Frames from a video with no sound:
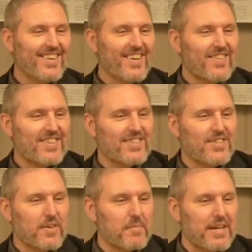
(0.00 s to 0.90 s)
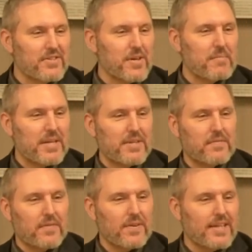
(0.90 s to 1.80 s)
the Son of Man shall make you
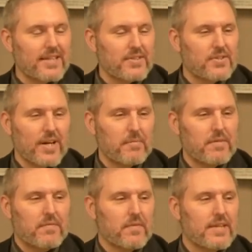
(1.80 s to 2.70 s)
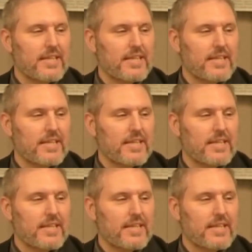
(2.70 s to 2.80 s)
free. You shall be free